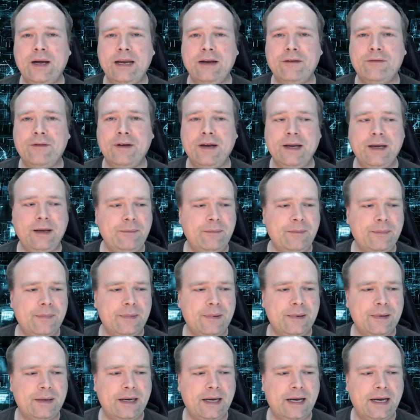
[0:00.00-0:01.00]
evening,
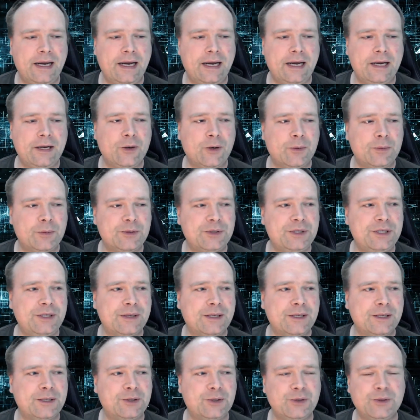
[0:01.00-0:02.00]
and hope to see
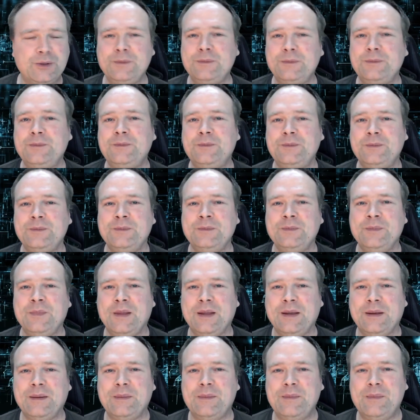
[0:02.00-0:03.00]
you again soon.
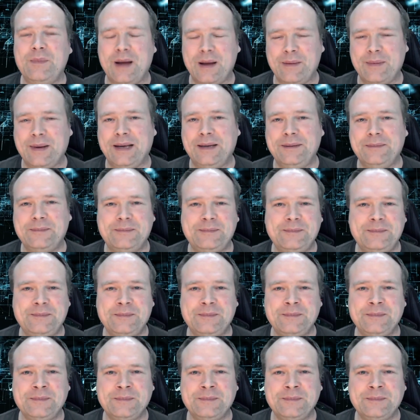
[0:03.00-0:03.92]
Bye-bye.